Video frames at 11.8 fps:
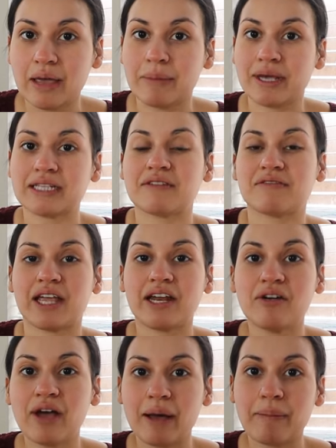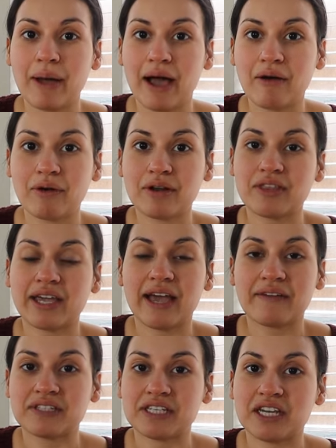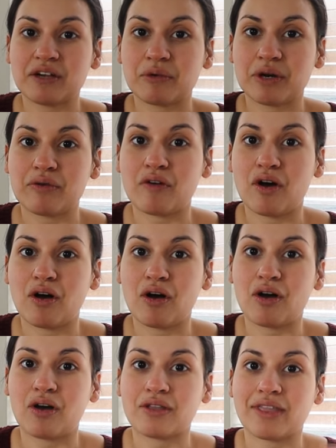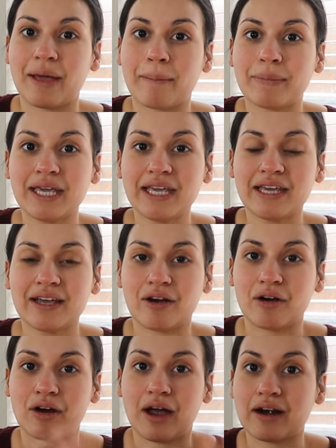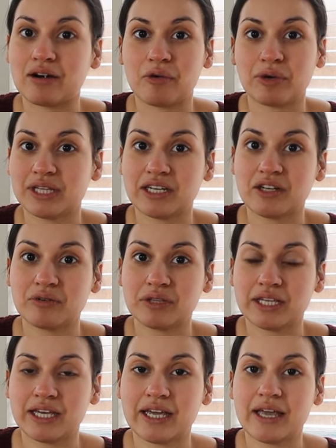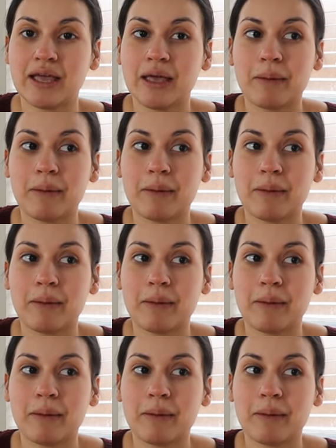because if they don't have power they have to get rid of all that meat, or I don't know what they do with it,